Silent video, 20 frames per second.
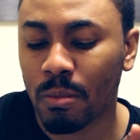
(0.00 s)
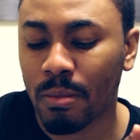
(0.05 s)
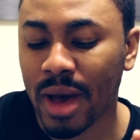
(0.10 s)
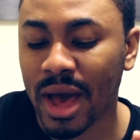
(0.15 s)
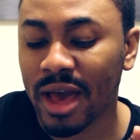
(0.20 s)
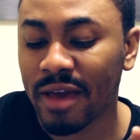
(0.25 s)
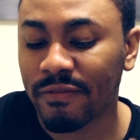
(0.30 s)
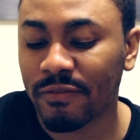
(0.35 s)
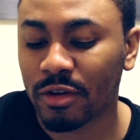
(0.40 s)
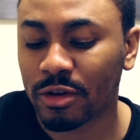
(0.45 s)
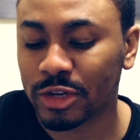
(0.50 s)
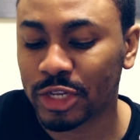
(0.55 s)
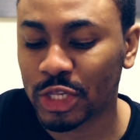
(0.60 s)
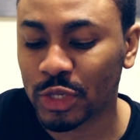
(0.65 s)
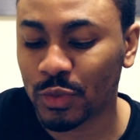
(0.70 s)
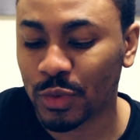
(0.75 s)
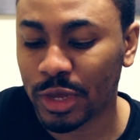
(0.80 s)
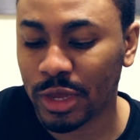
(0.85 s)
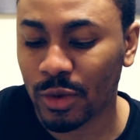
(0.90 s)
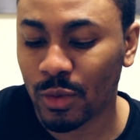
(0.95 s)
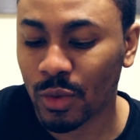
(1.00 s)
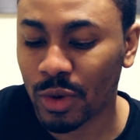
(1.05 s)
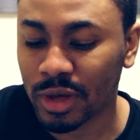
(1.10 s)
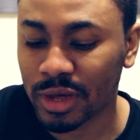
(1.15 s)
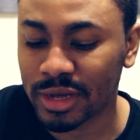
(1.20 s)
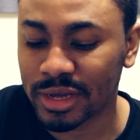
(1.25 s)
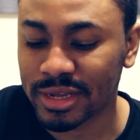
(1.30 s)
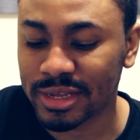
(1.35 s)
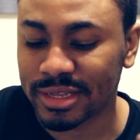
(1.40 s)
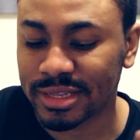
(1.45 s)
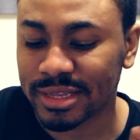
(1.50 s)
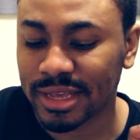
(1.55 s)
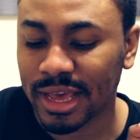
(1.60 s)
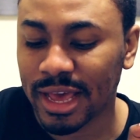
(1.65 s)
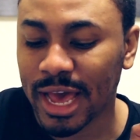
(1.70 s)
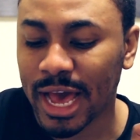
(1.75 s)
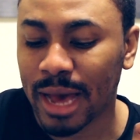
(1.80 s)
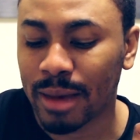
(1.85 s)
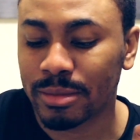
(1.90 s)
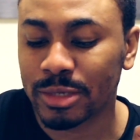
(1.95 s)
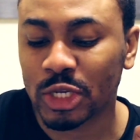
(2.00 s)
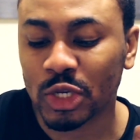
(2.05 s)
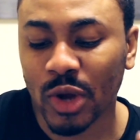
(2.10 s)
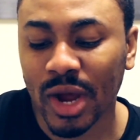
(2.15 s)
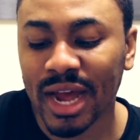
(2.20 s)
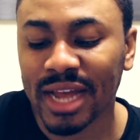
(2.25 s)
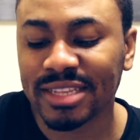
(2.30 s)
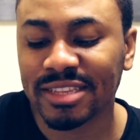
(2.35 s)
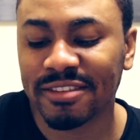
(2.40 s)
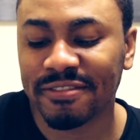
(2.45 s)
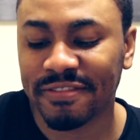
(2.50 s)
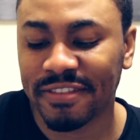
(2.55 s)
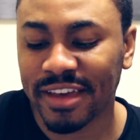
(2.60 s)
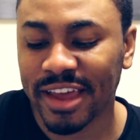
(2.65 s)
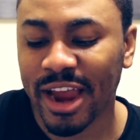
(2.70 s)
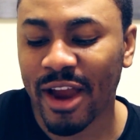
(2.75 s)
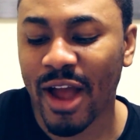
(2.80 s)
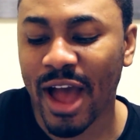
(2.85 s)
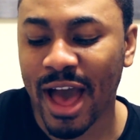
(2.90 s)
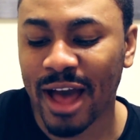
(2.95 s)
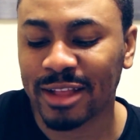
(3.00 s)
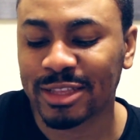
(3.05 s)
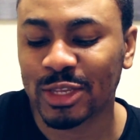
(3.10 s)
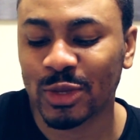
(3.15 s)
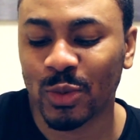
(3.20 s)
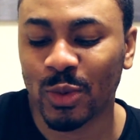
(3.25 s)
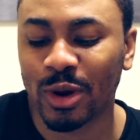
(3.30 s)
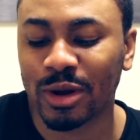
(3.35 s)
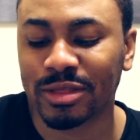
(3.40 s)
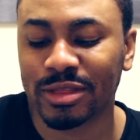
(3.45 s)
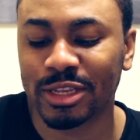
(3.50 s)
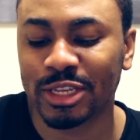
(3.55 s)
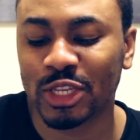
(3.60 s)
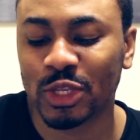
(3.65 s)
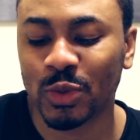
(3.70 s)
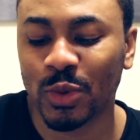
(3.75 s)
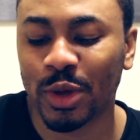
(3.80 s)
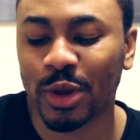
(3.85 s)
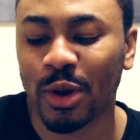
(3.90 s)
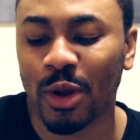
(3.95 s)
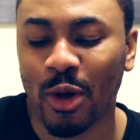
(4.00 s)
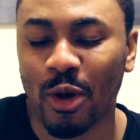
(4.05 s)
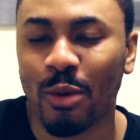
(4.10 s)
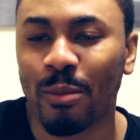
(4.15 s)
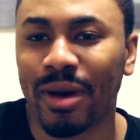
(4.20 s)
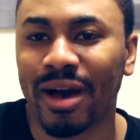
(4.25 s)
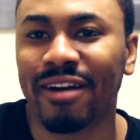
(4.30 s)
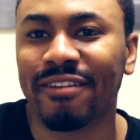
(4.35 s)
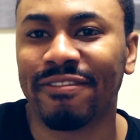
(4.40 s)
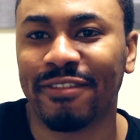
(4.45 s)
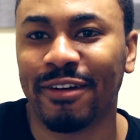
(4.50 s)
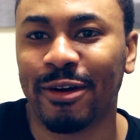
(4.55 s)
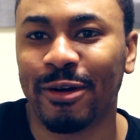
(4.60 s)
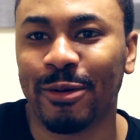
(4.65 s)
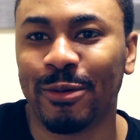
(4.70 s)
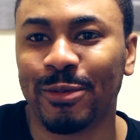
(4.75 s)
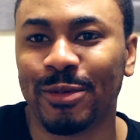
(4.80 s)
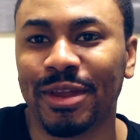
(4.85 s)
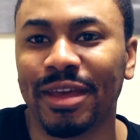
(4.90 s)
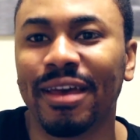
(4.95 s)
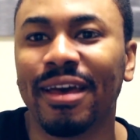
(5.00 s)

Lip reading: my first tweet was, I'm trying to figure out how to work this Twitter on my phone.